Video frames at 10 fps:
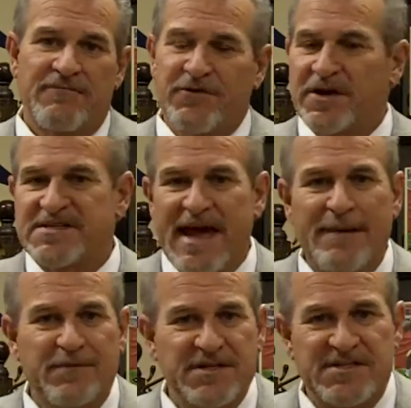For
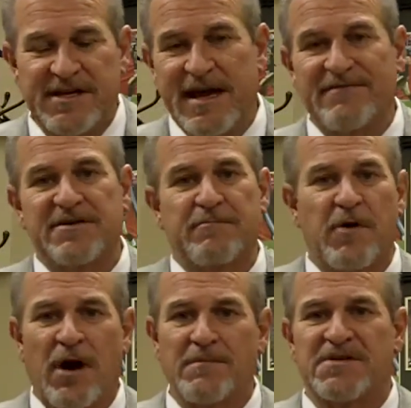example, let's say you have a
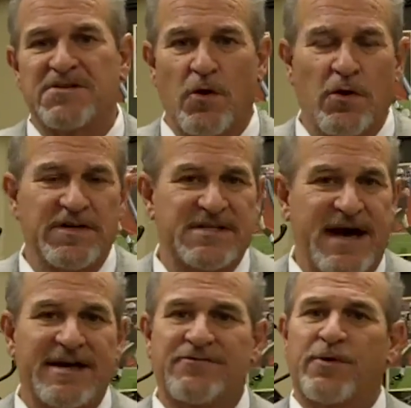department store and it's
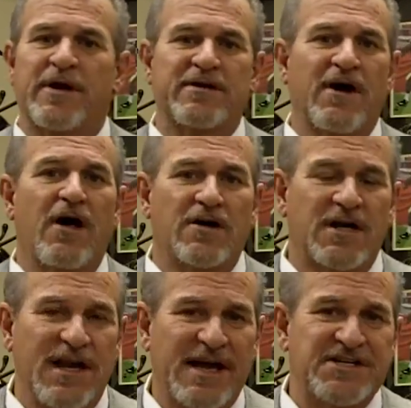got a
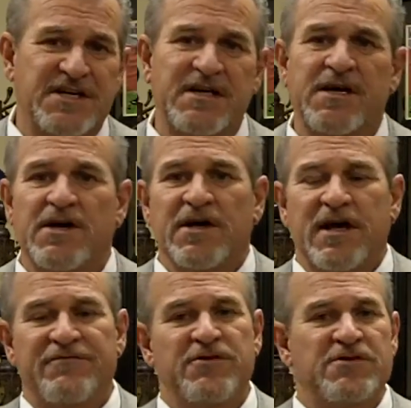$300 collection.
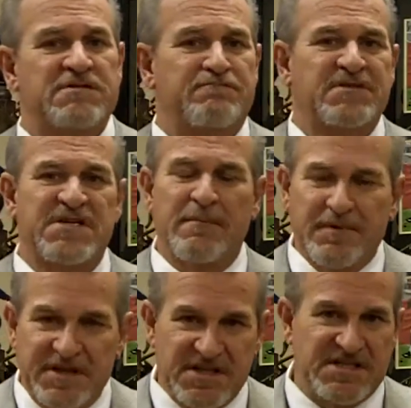If you
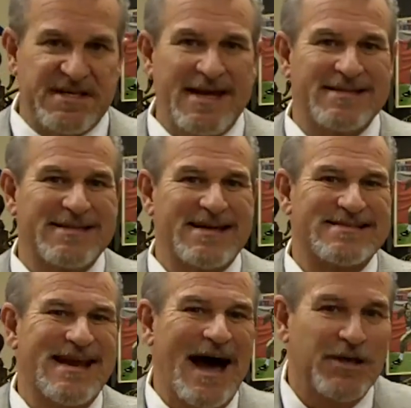simply just state that
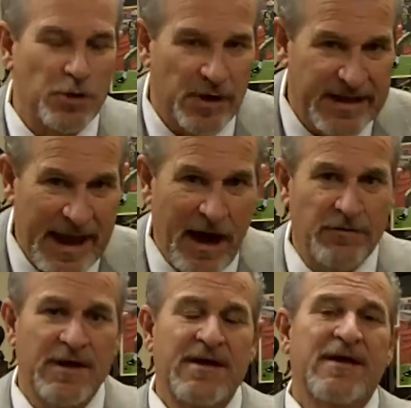that's not your
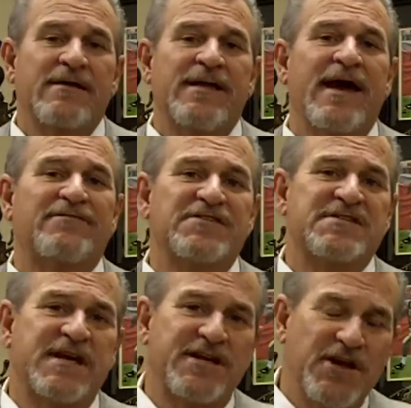account, they have to
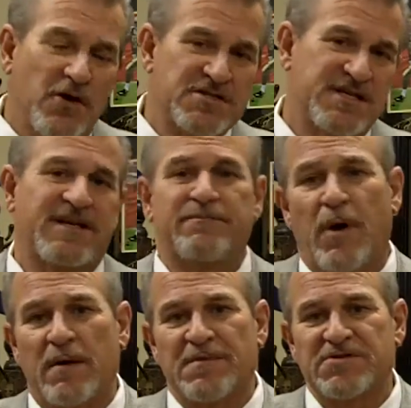send a notice to the
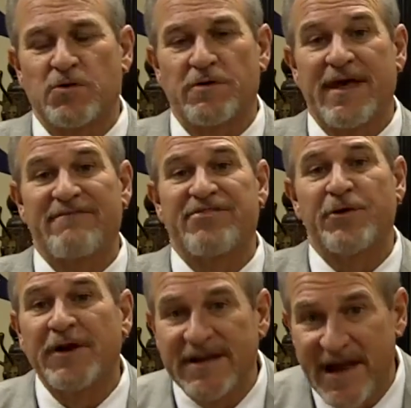department store. They have
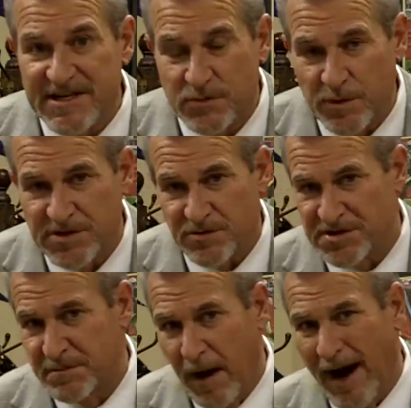30 days in which to
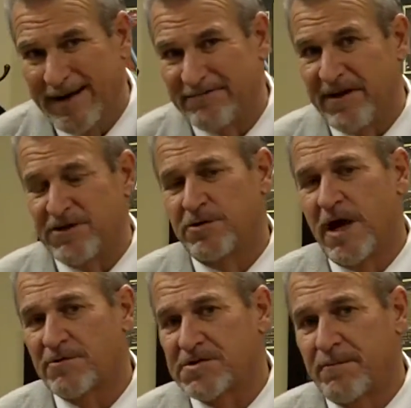respond. If they do
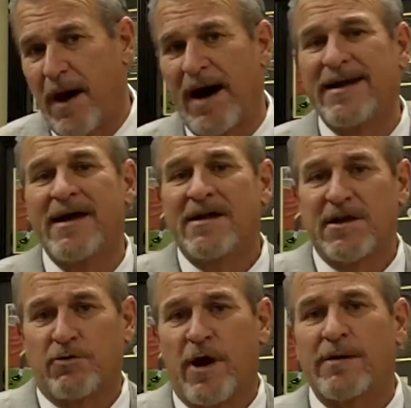not respond,
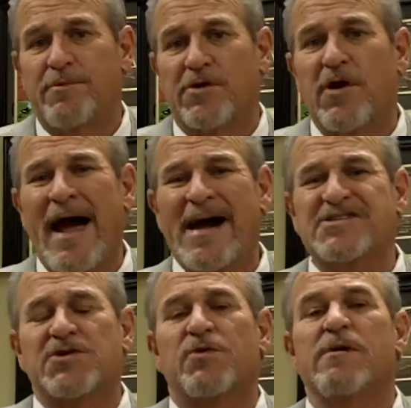the credit bureau
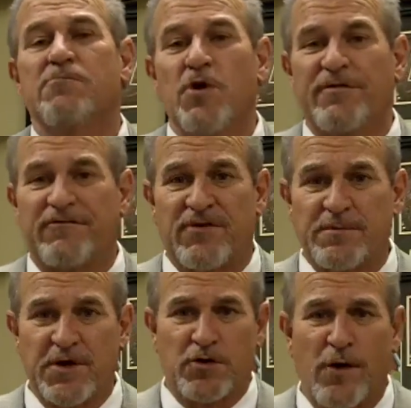has to remove it
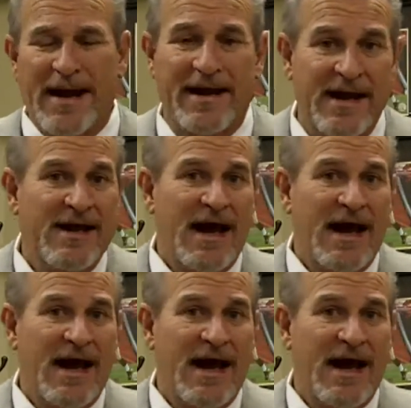from your credit.